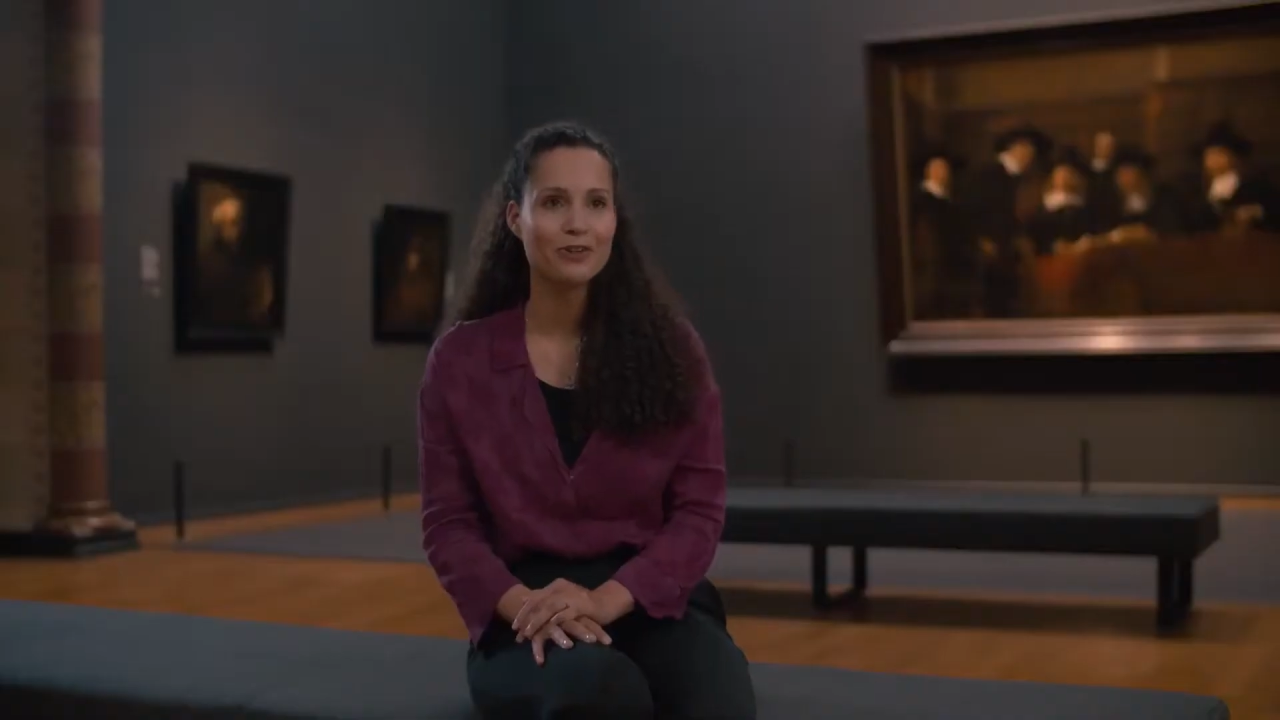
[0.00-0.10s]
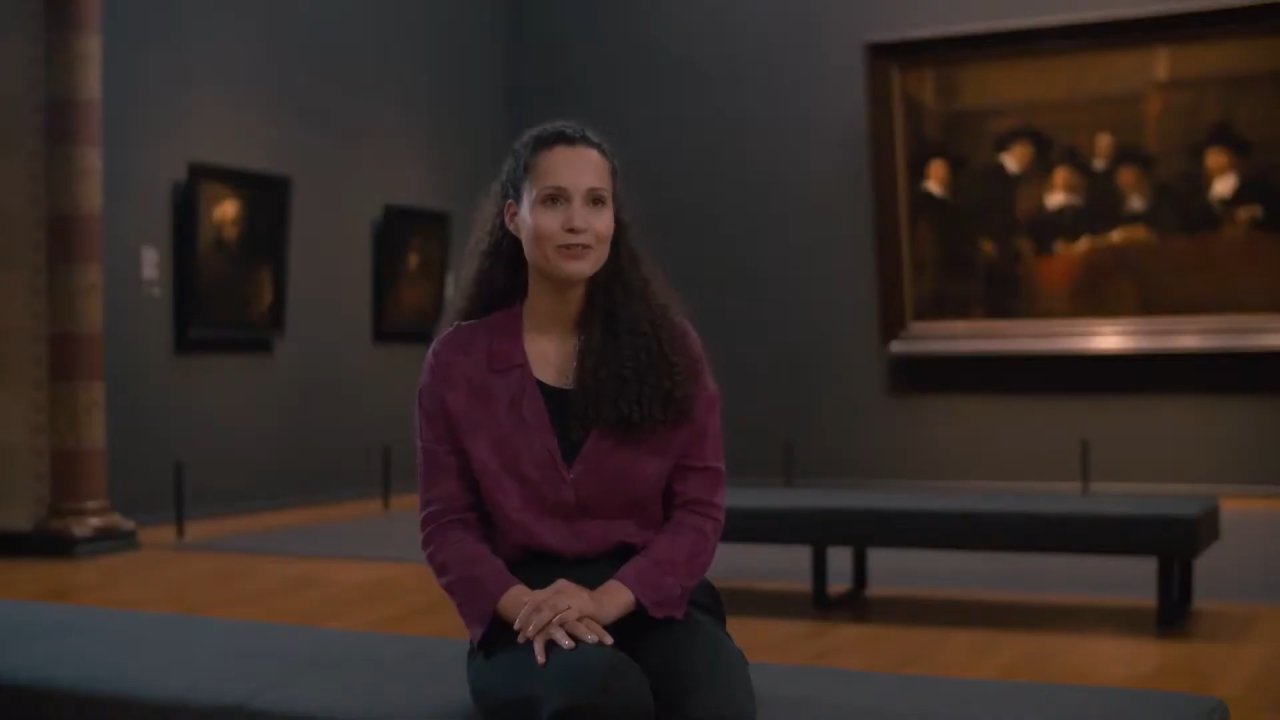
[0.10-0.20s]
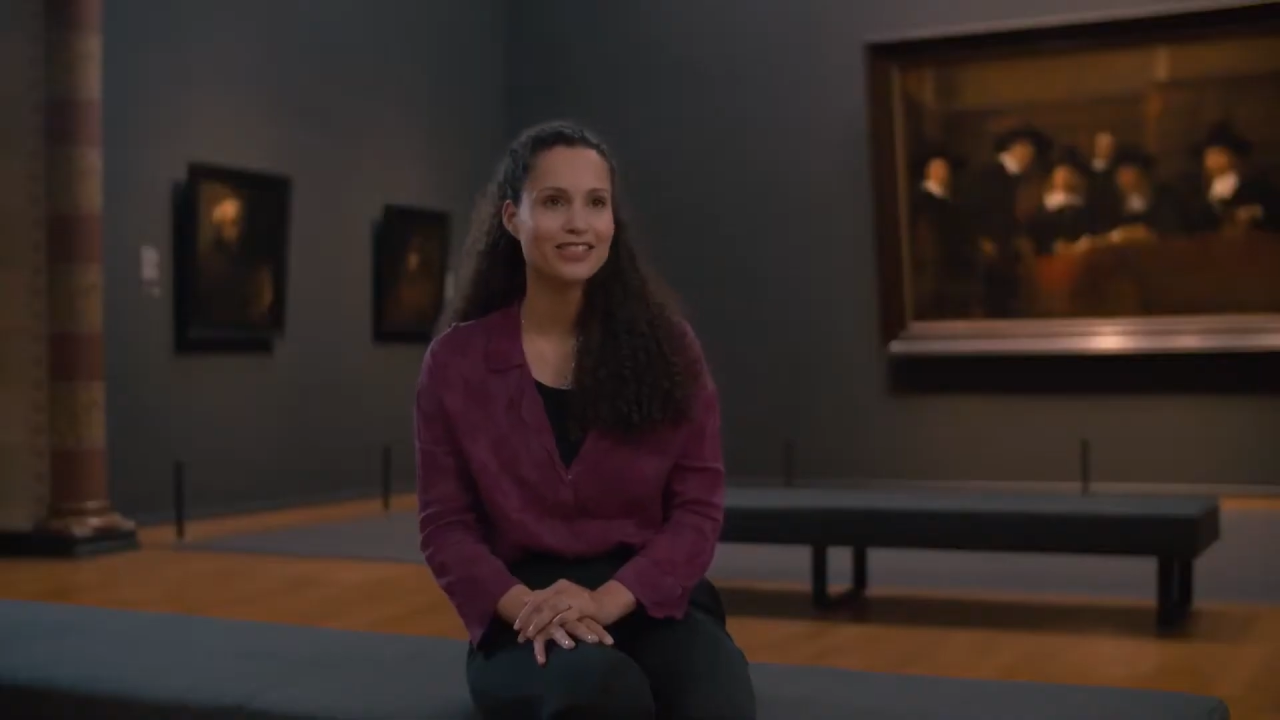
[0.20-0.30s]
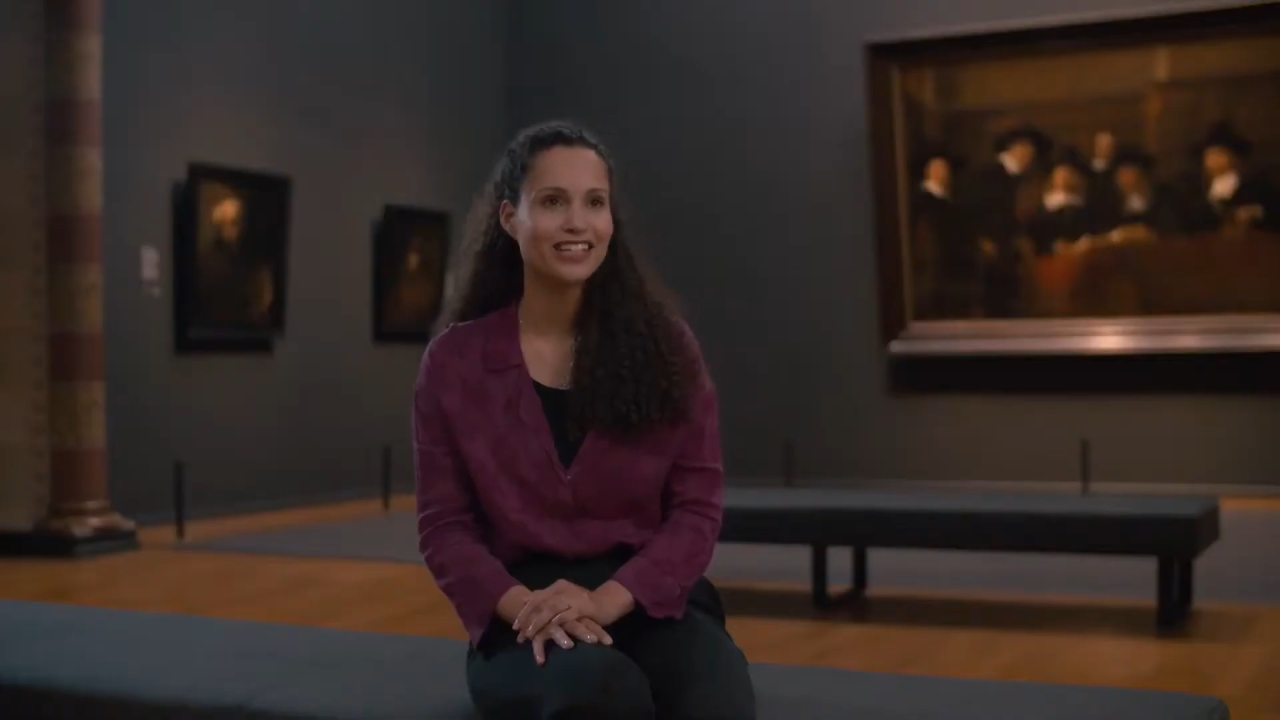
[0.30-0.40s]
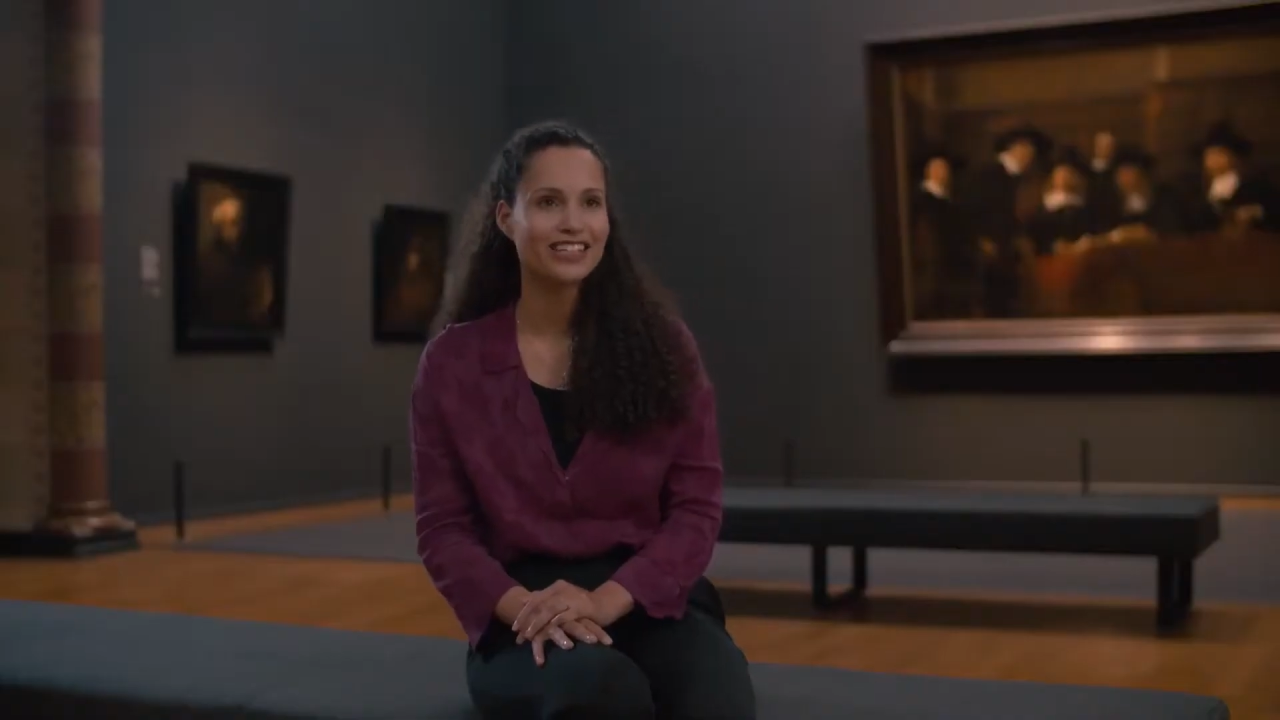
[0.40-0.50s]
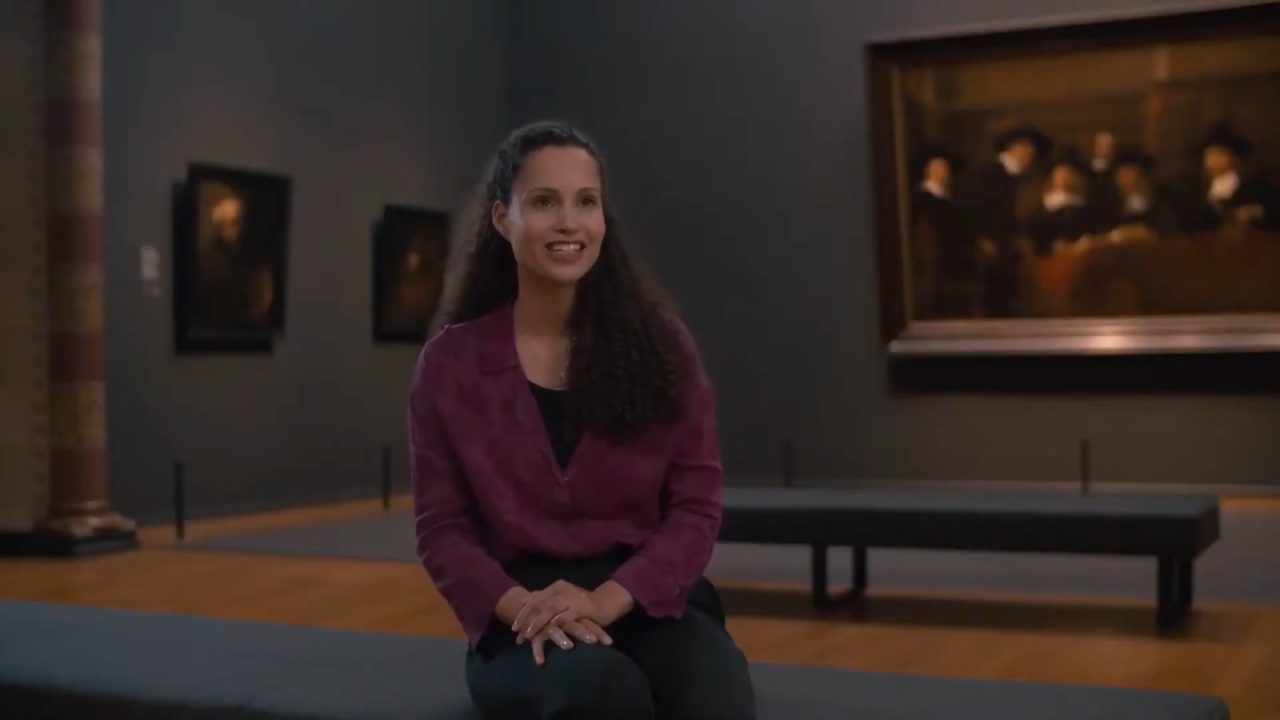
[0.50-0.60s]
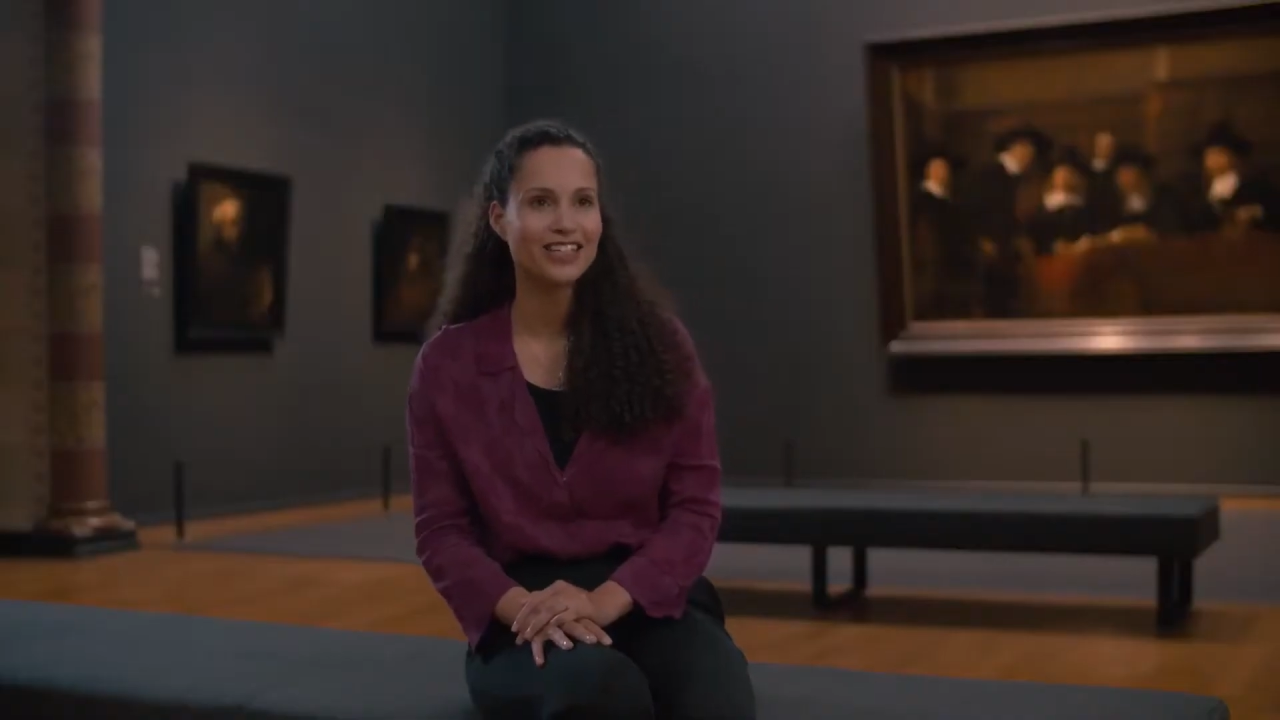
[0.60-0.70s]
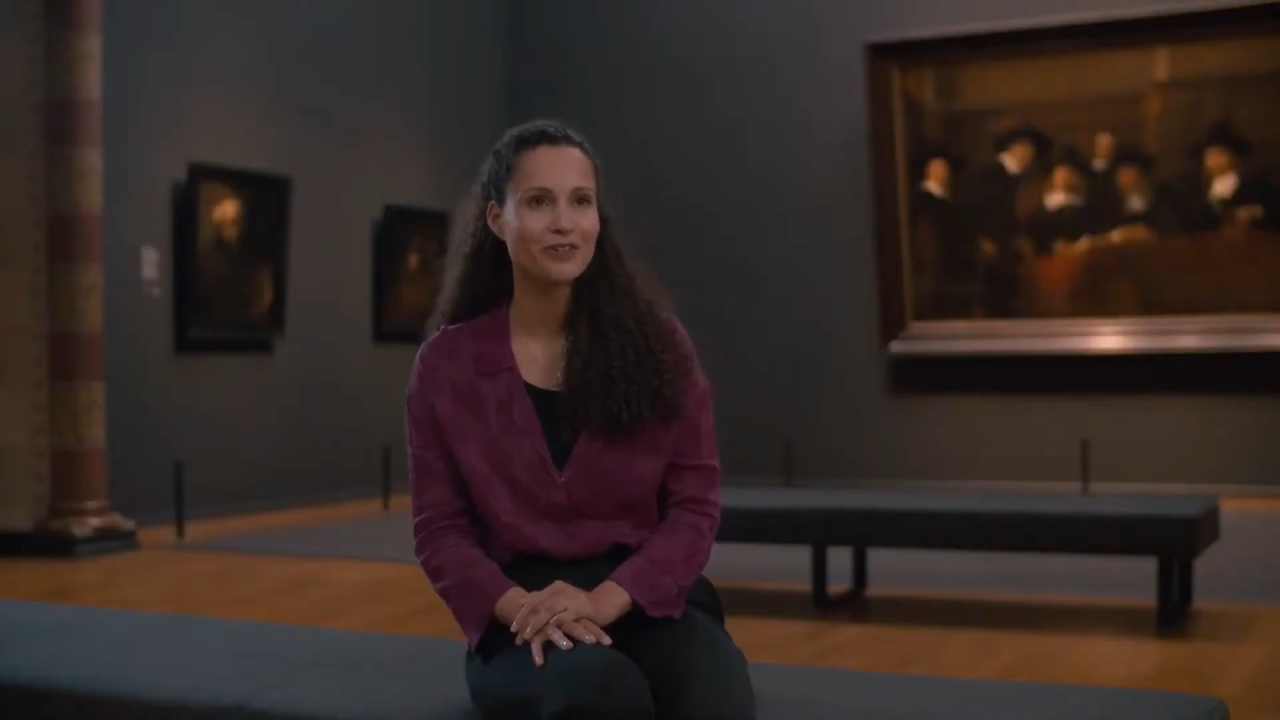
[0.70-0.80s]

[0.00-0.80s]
That was actually